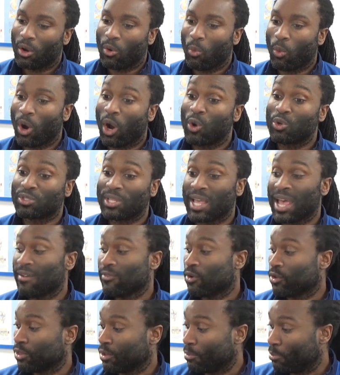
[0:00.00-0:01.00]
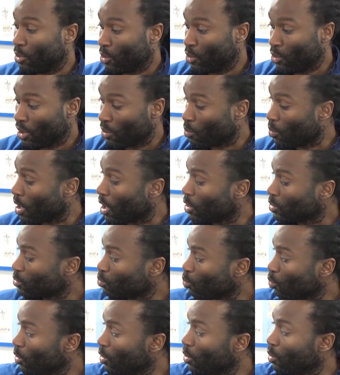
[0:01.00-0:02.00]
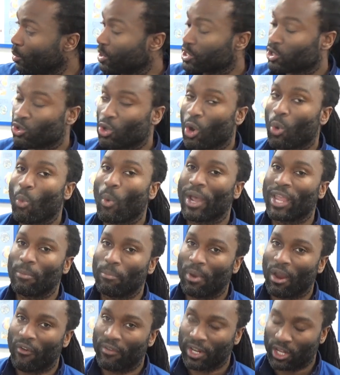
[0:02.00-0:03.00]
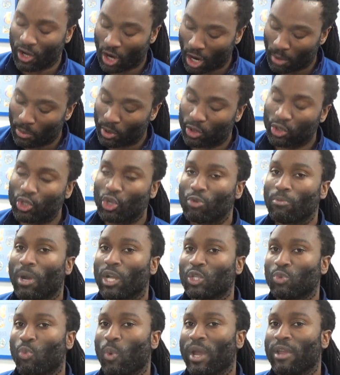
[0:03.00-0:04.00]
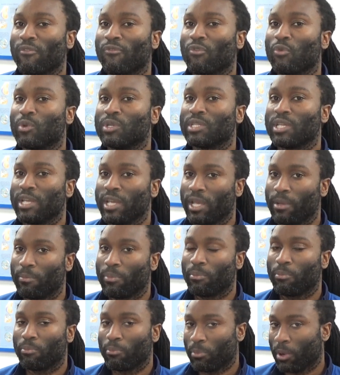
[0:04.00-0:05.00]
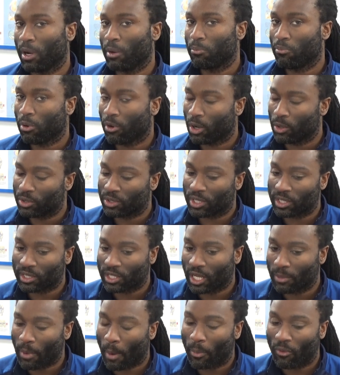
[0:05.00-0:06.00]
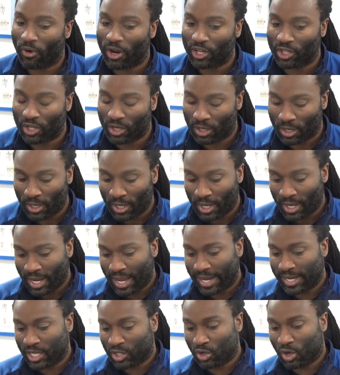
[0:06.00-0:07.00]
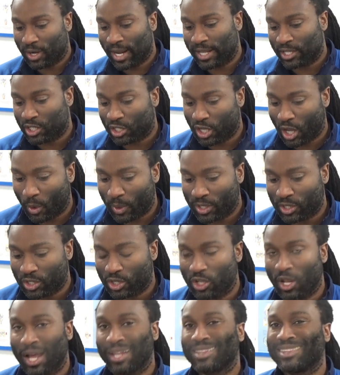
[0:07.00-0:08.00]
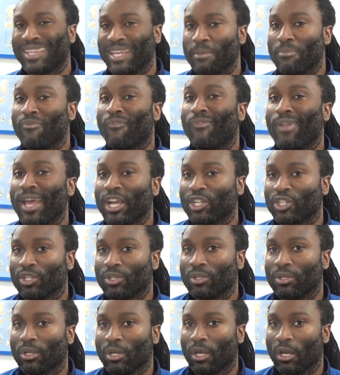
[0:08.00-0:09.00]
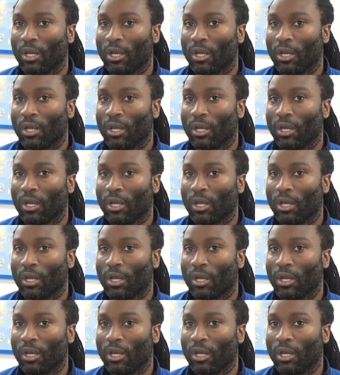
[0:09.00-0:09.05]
Whilst they have got the boot and whilst Will is non-weight bearing, he can't put too much weight through his hip post his hip operation, and he's not allowed to go into like deep flexion